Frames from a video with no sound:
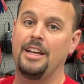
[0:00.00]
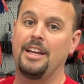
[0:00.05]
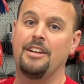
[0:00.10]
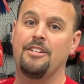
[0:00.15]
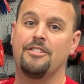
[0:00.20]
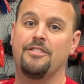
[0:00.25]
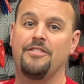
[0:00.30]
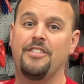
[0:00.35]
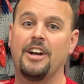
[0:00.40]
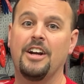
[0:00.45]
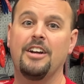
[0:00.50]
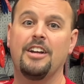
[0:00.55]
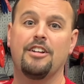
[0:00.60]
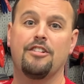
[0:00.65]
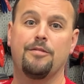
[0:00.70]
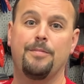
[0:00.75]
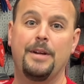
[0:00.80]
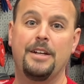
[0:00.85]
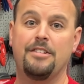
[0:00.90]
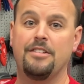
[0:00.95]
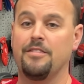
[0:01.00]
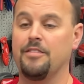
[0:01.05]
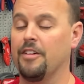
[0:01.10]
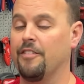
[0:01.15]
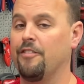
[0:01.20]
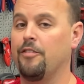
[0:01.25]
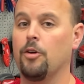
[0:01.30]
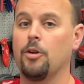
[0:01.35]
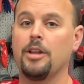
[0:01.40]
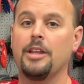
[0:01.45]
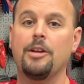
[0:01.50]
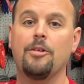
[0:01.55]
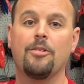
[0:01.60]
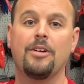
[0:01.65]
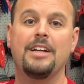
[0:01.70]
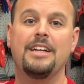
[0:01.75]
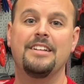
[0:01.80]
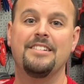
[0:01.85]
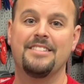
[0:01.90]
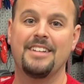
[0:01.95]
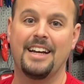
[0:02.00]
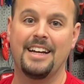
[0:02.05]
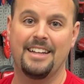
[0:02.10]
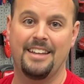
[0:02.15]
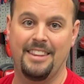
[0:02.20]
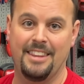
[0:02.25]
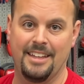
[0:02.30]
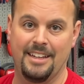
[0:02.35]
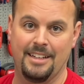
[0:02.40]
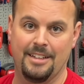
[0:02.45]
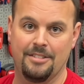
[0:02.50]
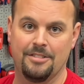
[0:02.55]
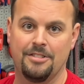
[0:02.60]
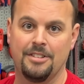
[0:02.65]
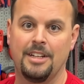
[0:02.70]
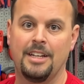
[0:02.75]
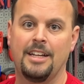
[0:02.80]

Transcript: It's very expensive to fully redesign things.